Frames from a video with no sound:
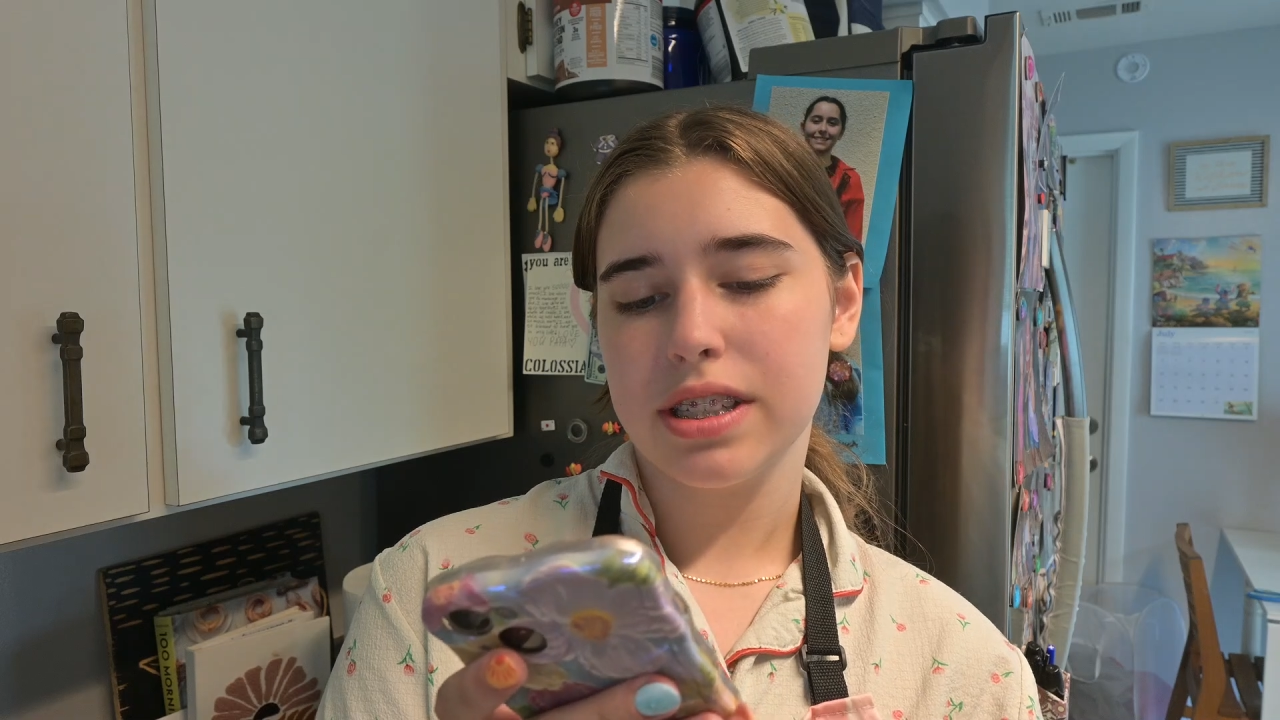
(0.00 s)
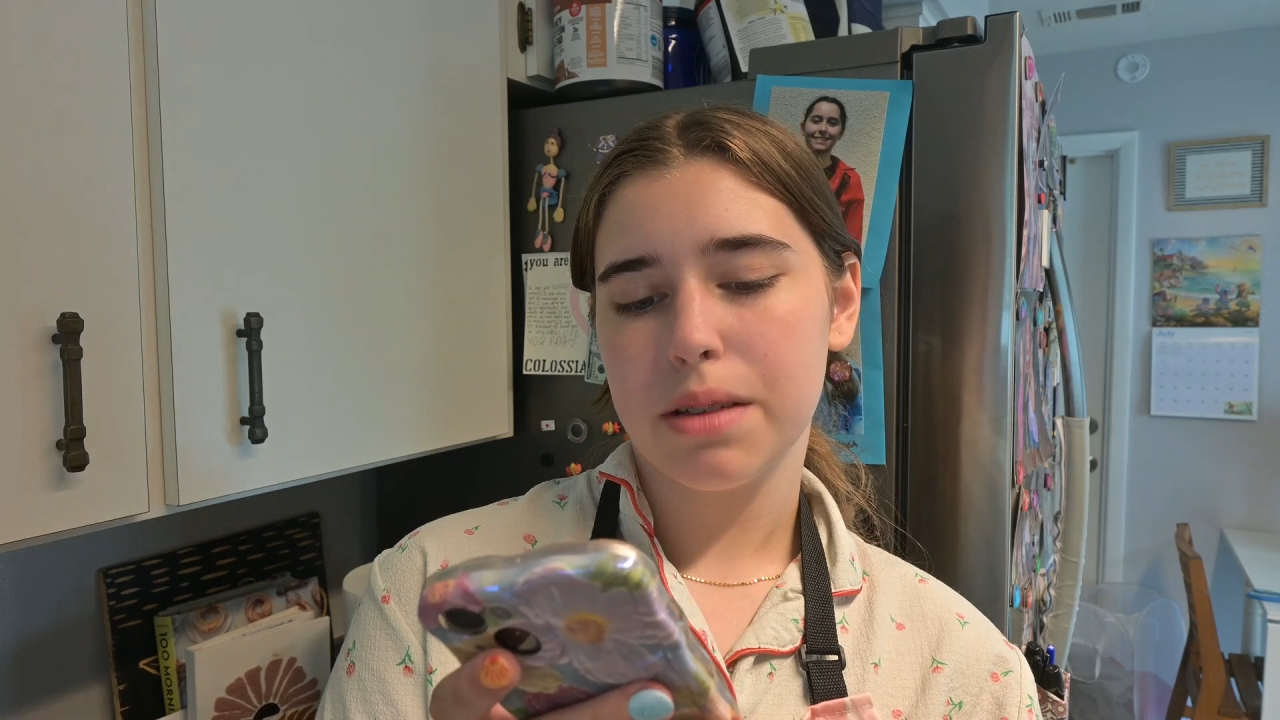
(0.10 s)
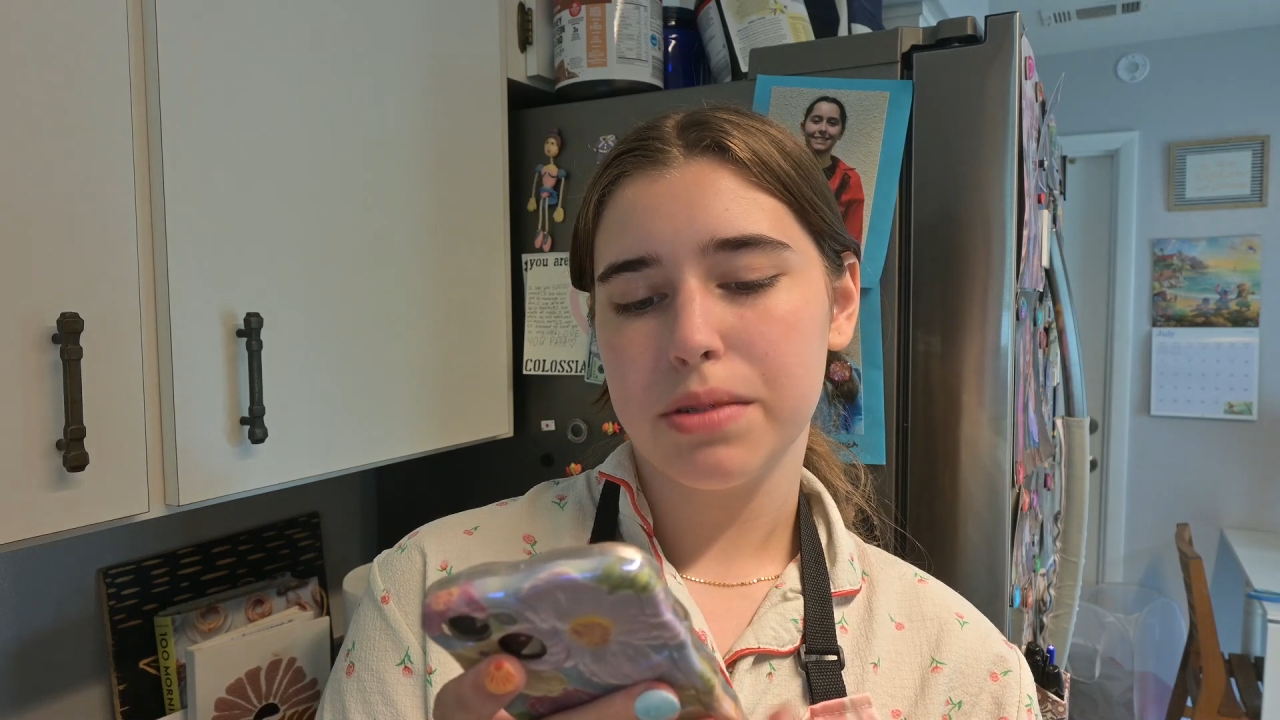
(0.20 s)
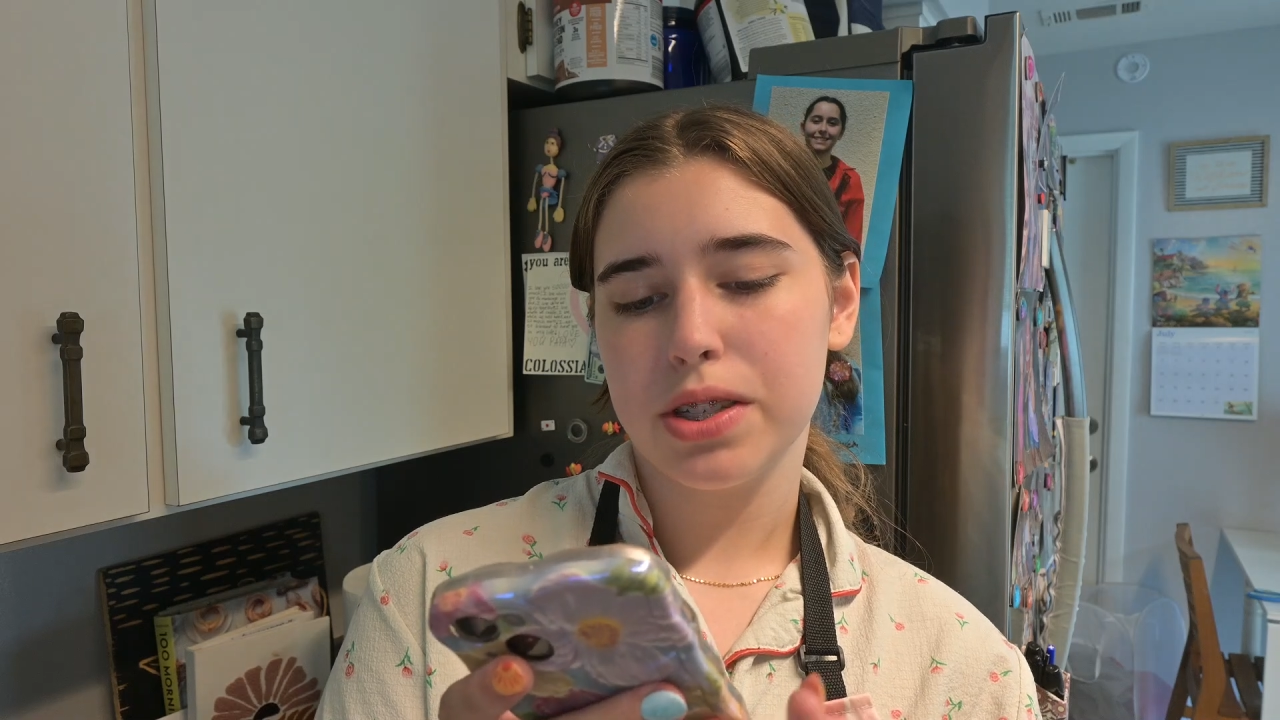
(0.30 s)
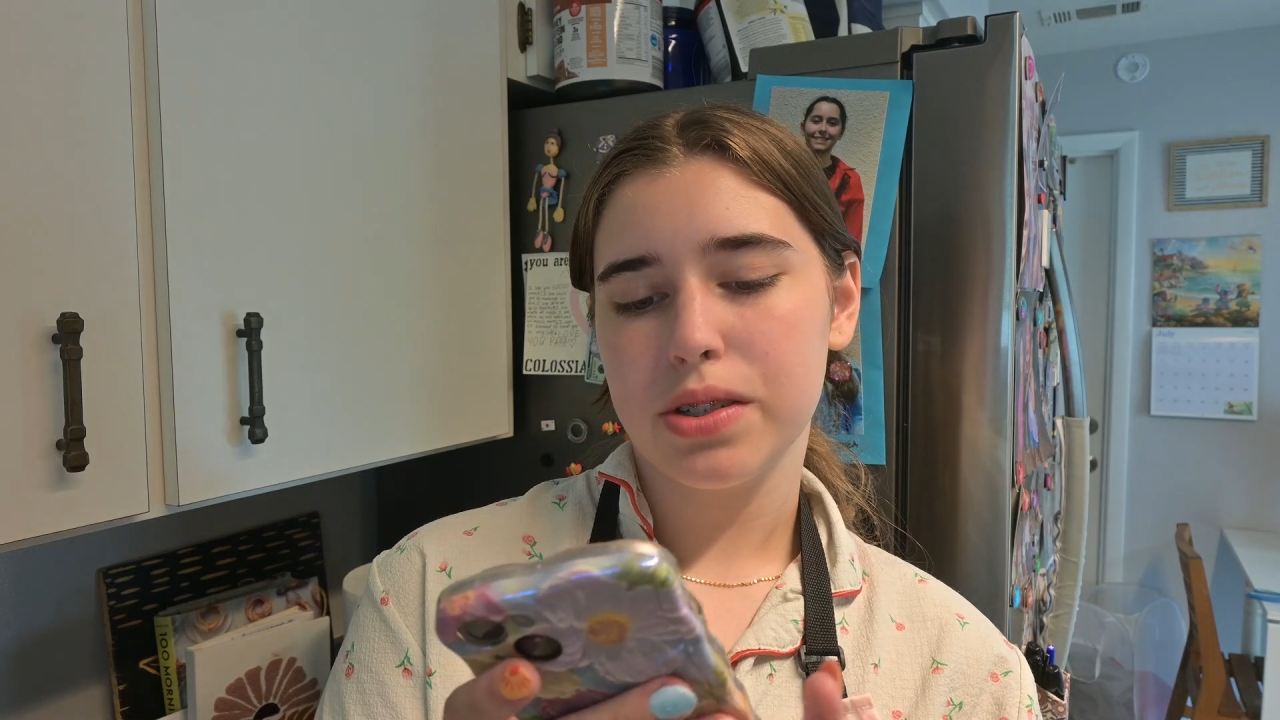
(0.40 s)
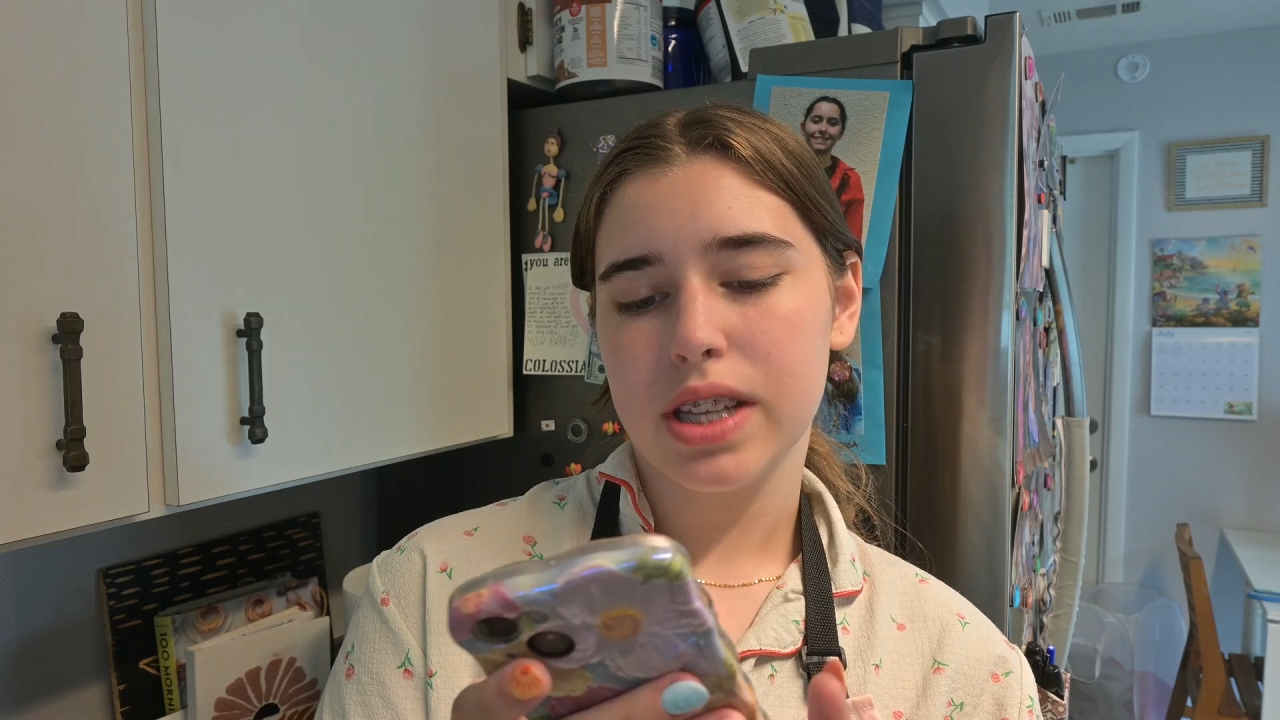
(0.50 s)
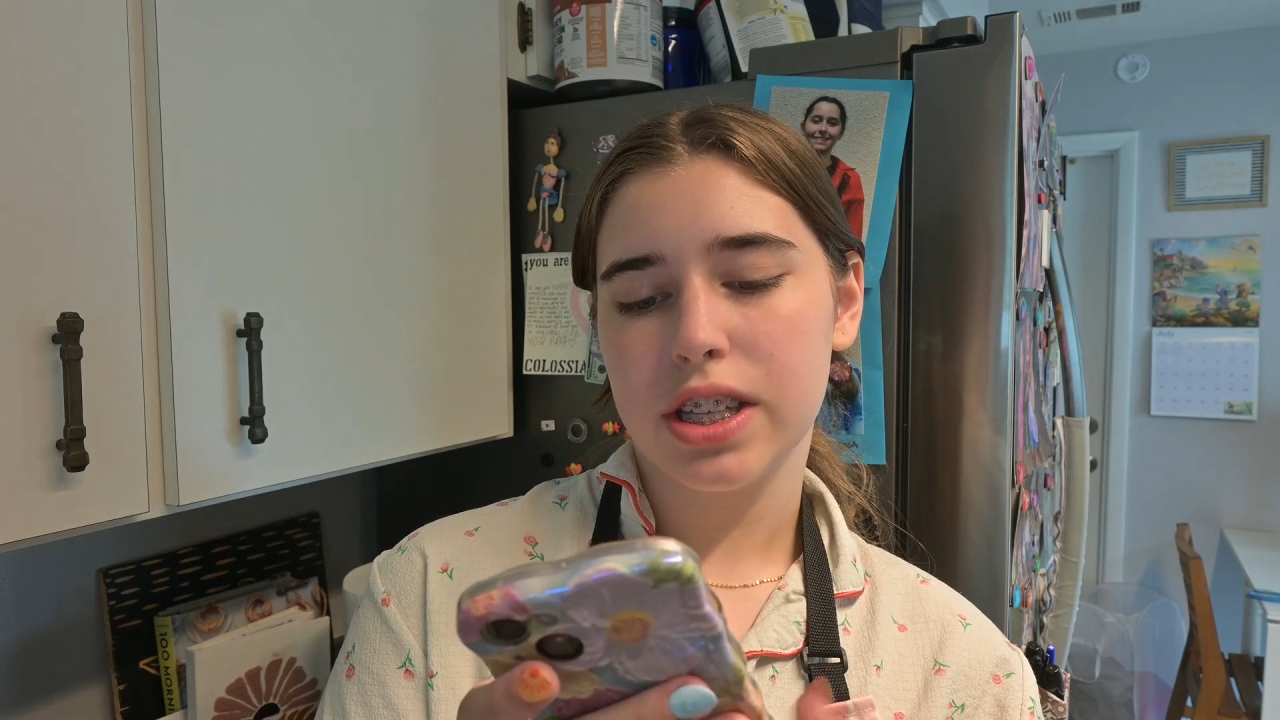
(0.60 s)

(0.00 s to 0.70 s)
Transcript: lemon juice,